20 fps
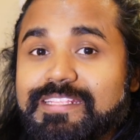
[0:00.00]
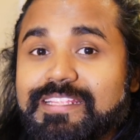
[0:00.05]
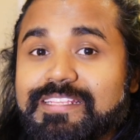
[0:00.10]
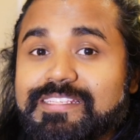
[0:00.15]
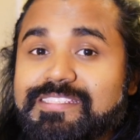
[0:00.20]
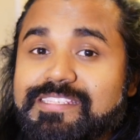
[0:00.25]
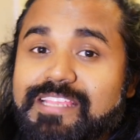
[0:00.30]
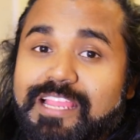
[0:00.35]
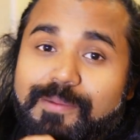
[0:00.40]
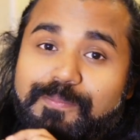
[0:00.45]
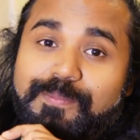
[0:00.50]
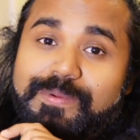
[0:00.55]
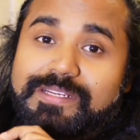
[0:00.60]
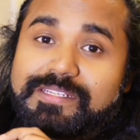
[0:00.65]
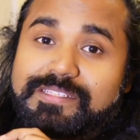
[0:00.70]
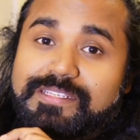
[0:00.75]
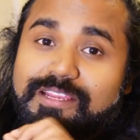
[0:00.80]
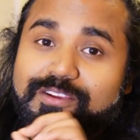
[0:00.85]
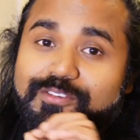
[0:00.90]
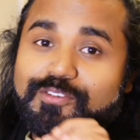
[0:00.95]
the upper
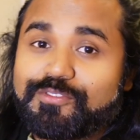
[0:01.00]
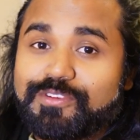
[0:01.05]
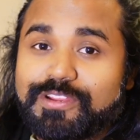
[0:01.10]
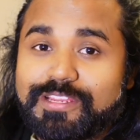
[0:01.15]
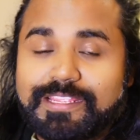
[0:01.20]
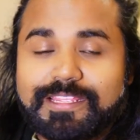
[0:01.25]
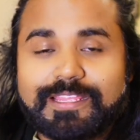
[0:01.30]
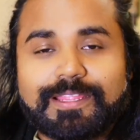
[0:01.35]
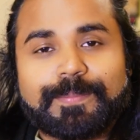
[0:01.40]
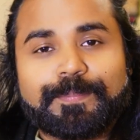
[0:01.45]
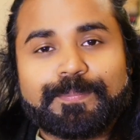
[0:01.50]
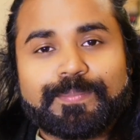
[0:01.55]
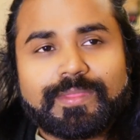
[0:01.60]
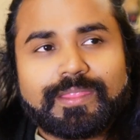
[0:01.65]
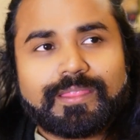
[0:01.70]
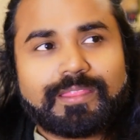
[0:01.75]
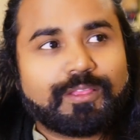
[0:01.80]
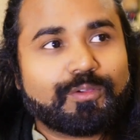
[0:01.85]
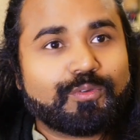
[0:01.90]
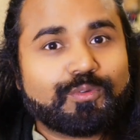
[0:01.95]
sa over here.
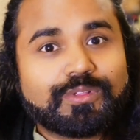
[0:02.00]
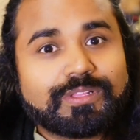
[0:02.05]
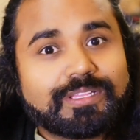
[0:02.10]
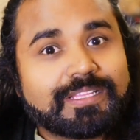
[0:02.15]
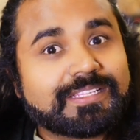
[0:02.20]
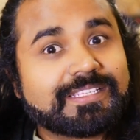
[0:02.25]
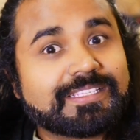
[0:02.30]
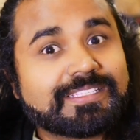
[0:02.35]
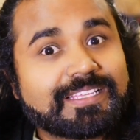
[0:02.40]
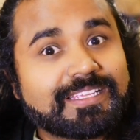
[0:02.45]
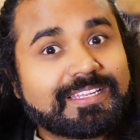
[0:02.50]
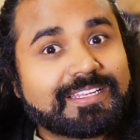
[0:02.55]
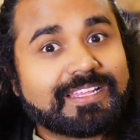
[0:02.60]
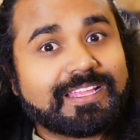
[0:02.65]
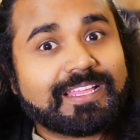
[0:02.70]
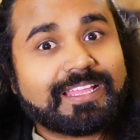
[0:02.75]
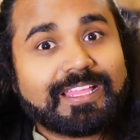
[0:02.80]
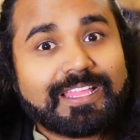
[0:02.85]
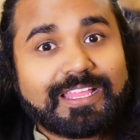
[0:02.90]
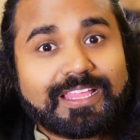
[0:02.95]
Now, that is a
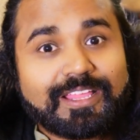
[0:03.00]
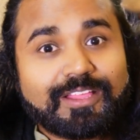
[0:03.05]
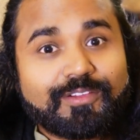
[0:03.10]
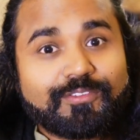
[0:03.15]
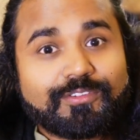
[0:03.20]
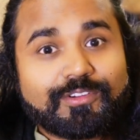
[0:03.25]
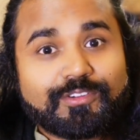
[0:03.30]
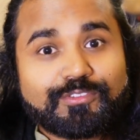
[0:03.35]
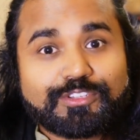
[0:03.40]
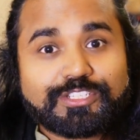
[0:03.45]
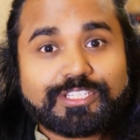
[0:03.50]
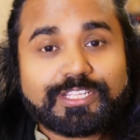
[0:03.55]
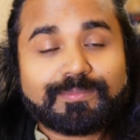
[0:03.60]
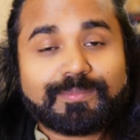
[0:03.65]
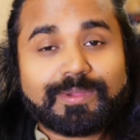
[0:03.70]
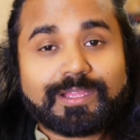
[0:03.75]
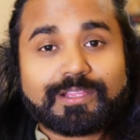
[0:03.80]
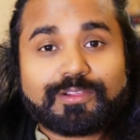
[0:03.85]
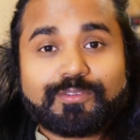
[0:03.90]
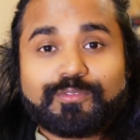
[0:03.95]
question
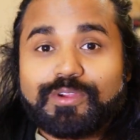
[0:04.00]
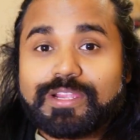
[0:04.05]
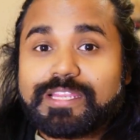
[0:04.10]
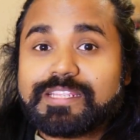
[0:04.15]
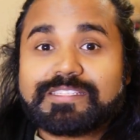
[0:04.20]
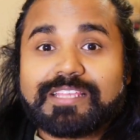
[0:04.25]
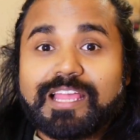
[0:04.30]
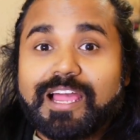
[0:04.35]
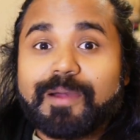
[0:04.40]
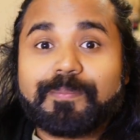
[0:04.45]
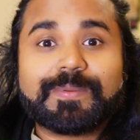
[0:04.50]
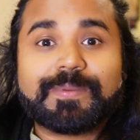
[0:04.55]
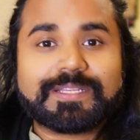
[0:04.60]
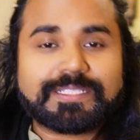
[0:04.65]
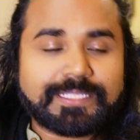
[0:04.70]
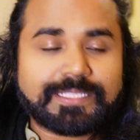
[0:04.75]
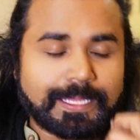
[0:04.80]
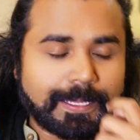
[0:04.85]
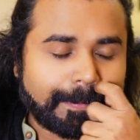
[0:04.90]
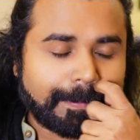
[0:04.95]
mark. What is upper
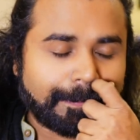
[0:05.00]
sa?